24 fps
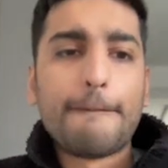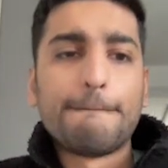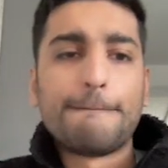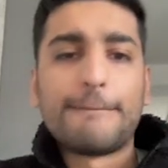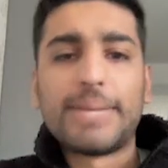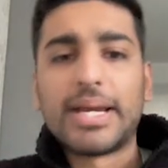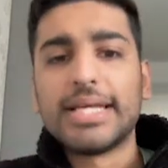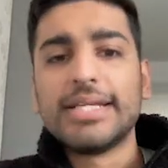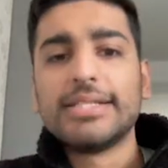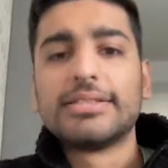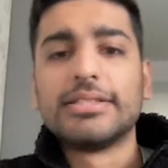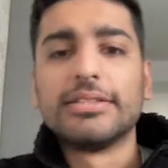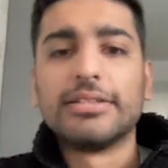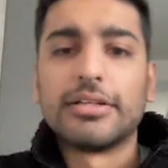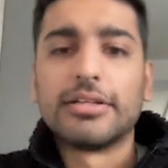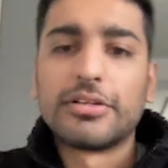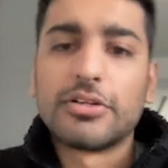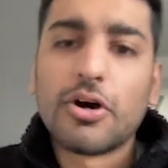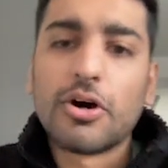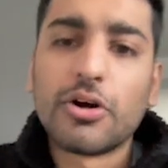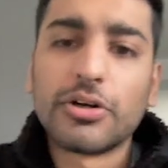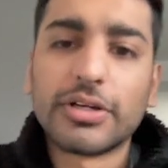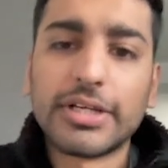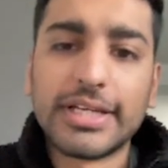placing the
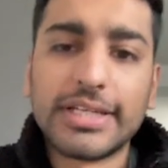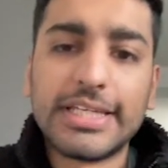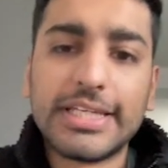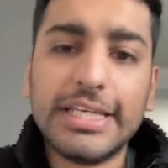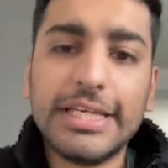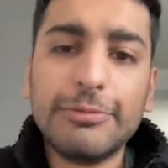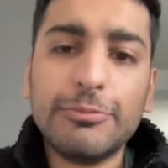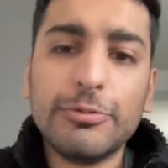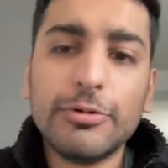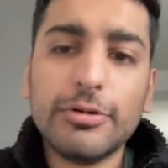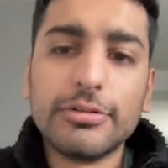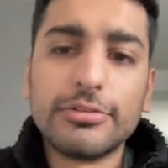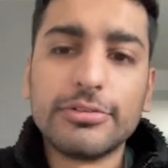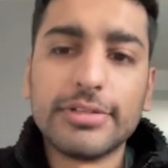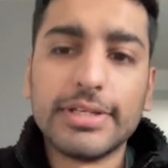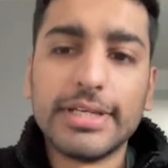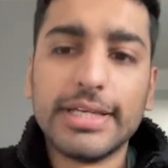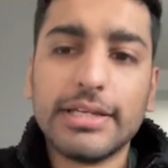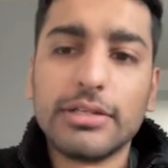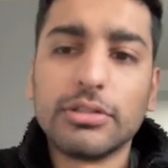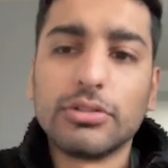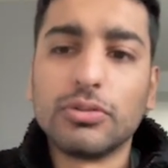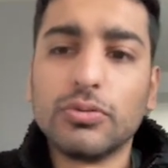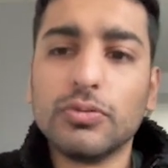target keyword to
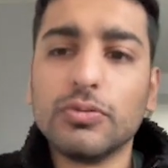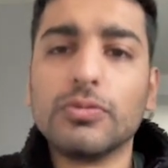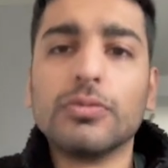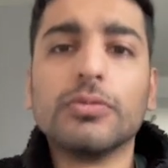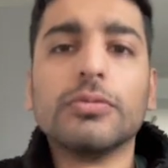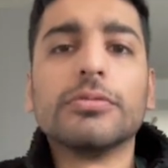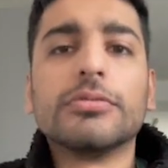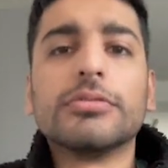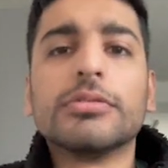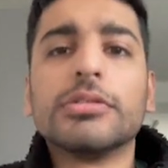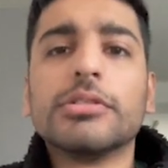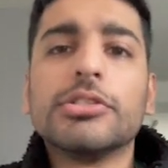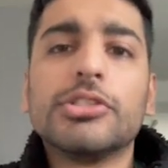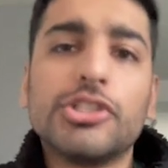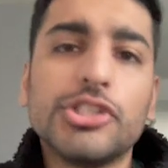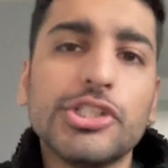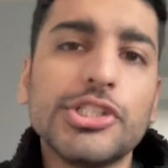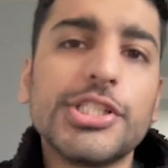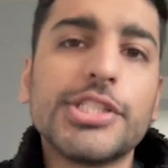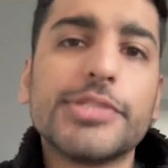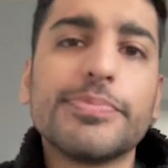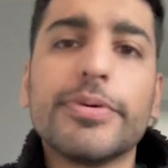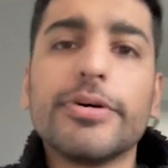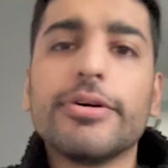hit Google's
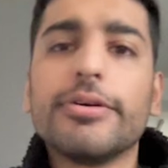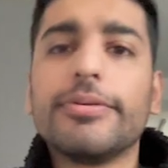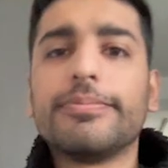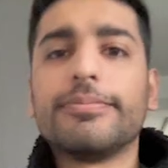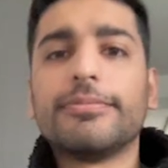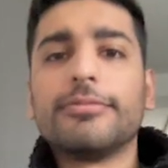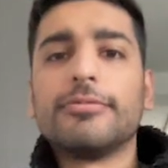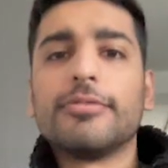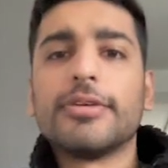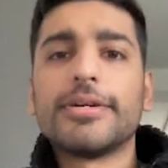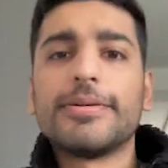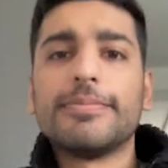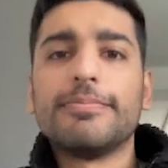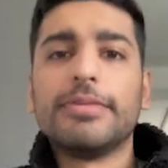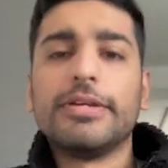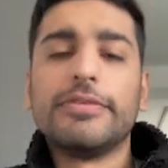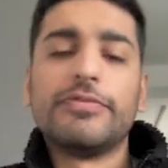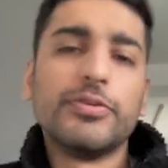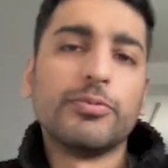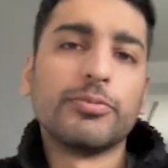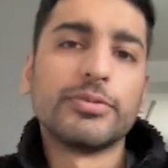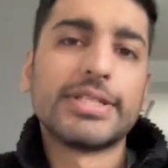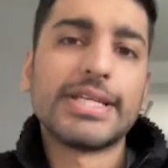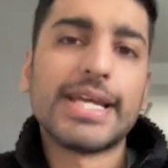G-spot, right?
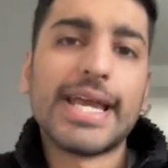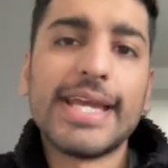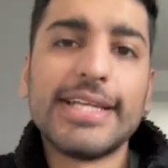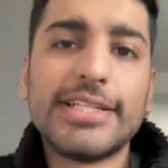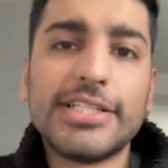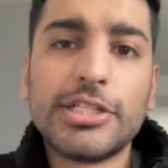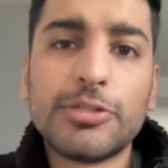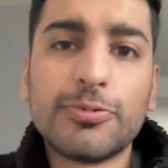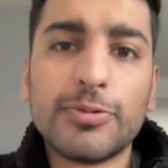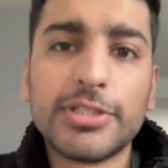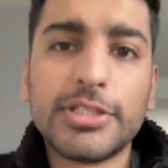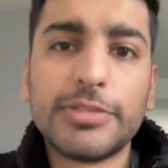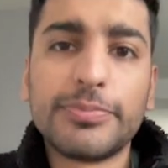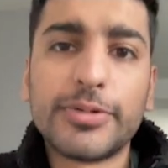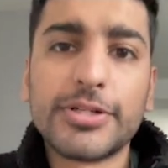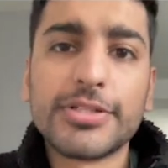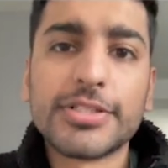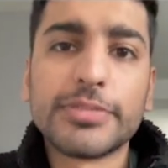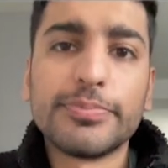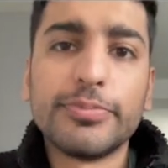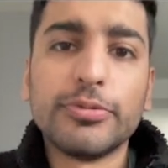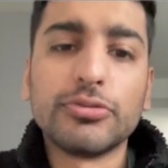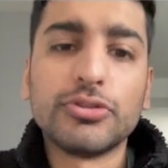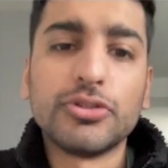If you want the 80-20
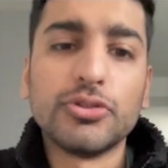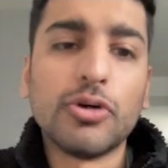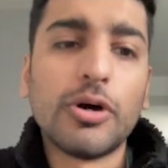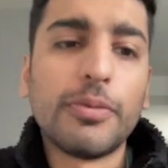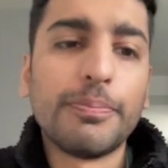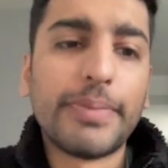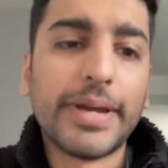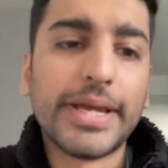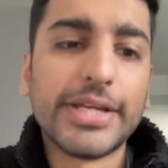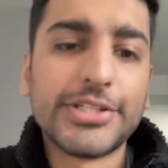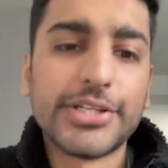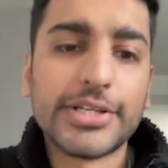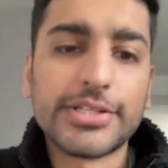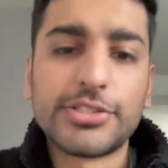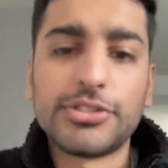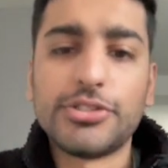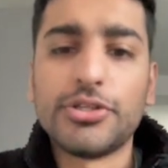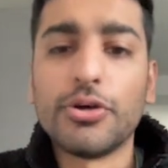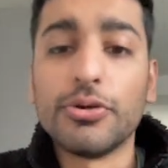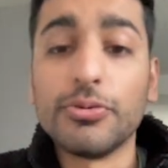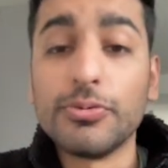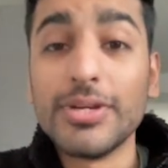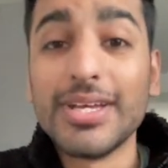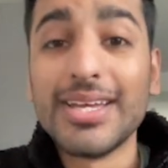principle to on-page
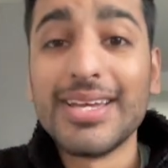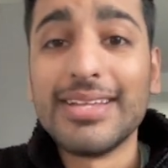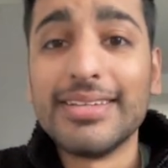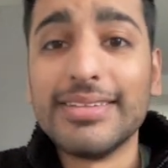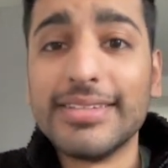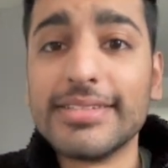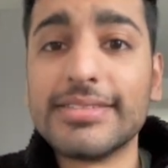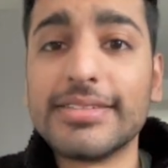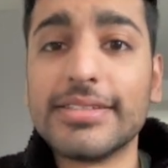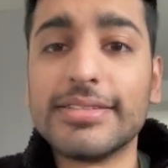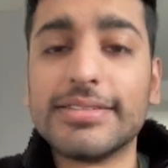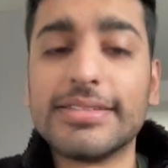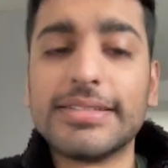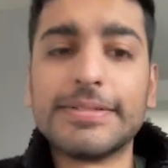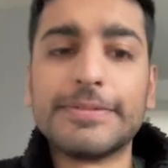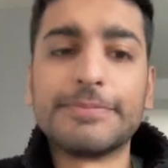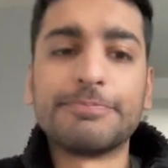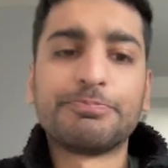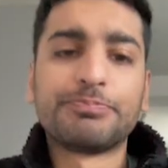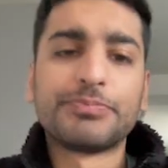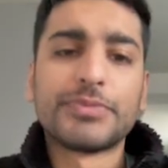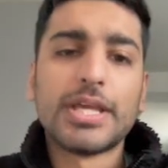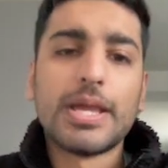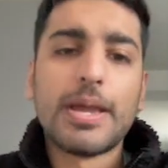SEO, this is
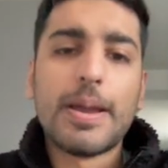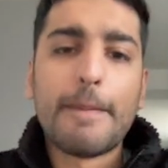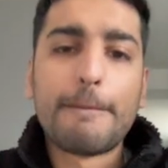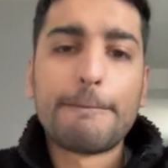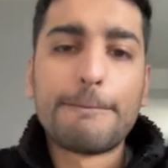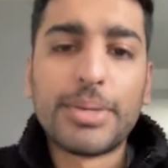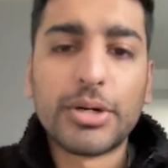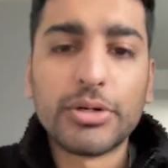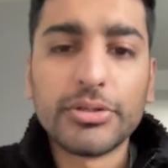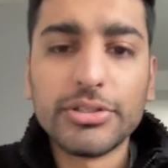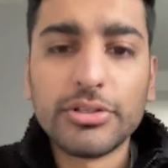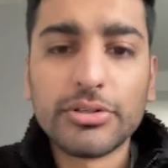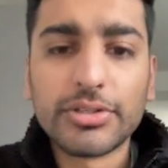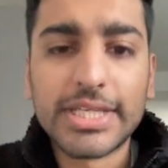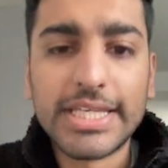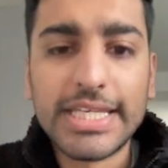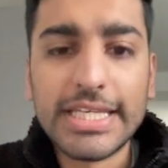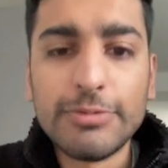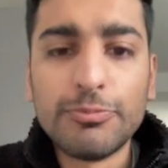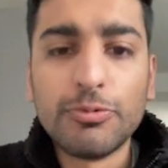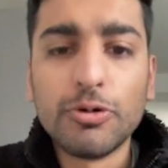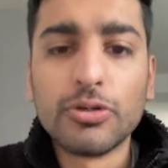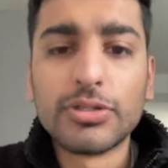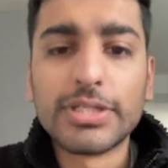it. Put your
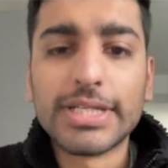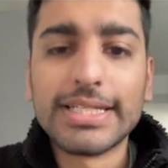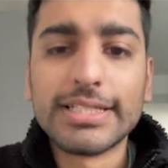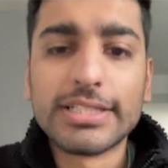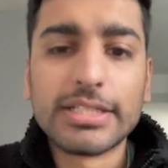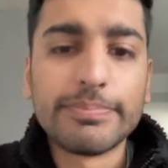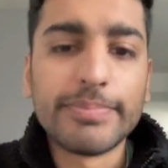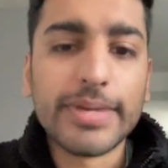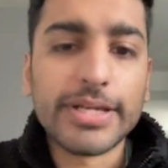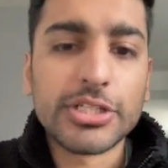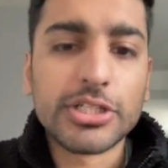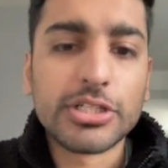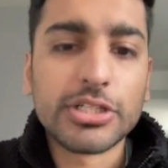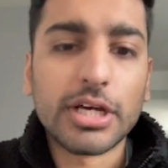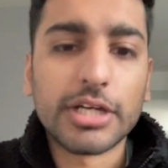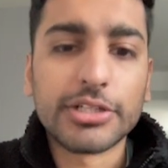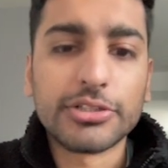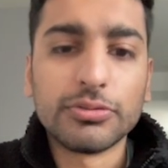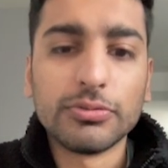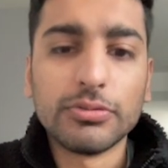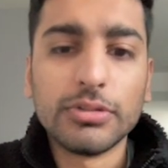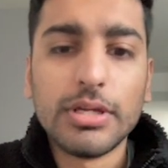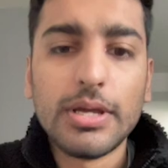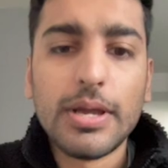keyword in the meta
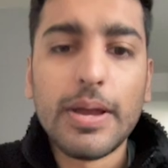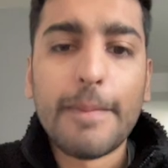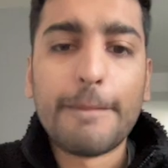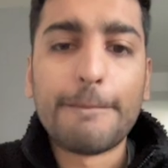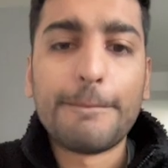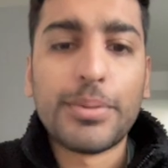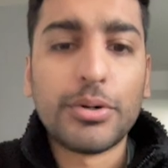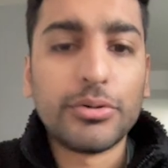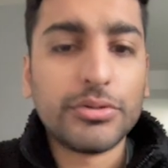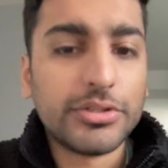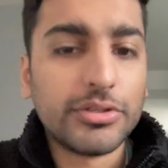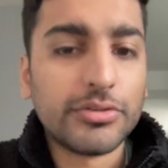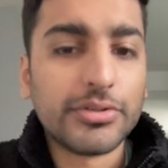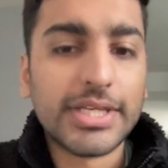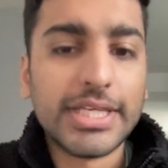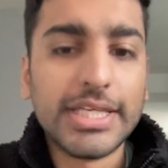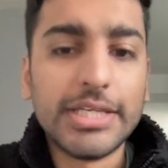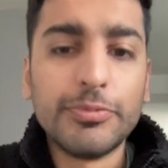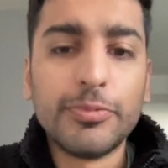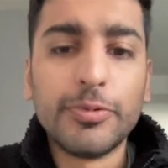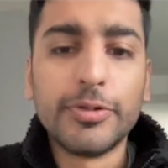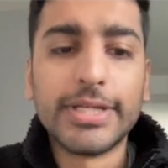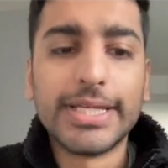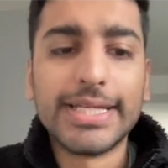title, put your
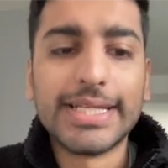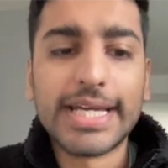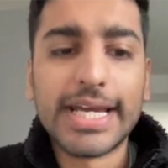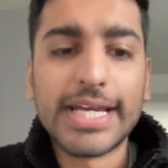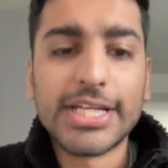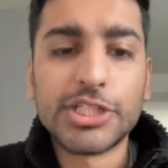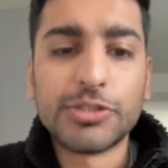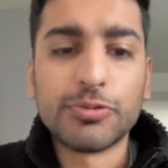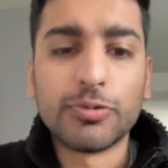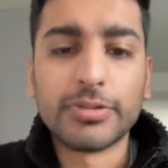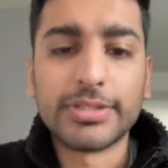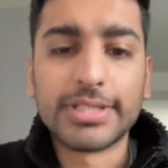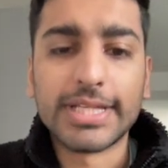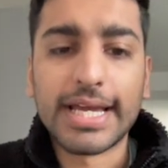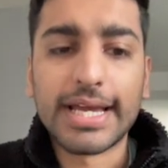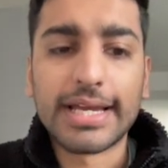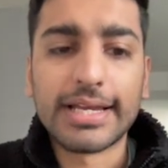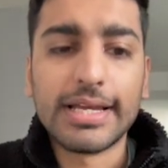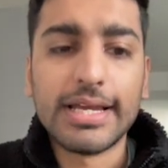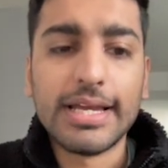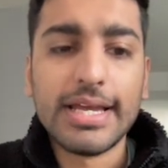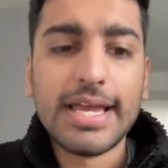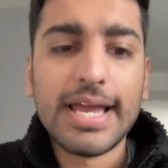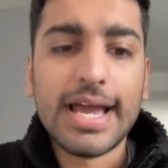keyword in the H1
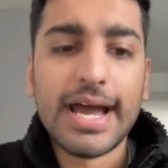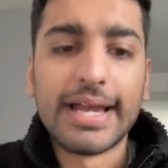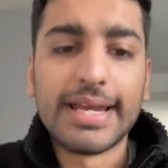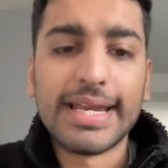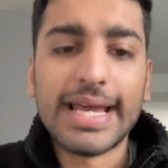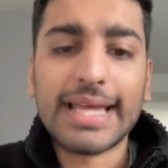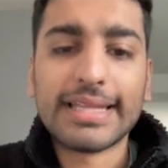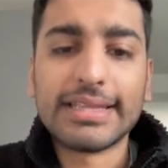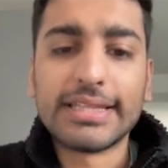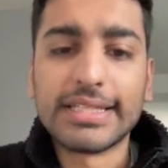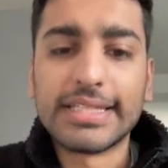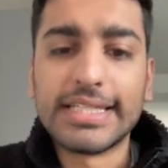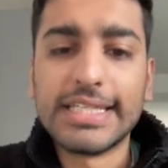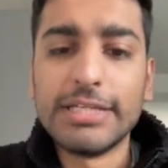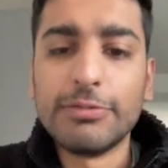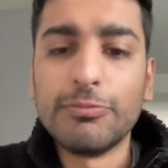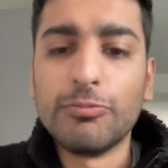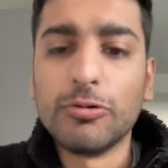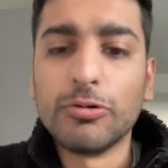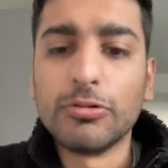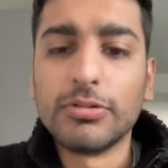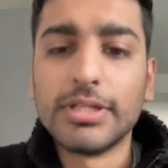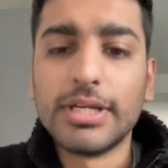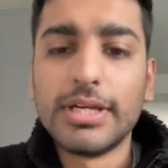tag, and add the
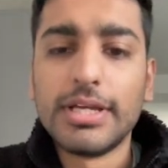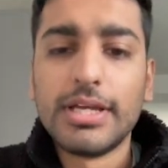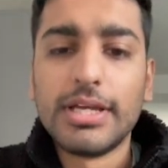keyword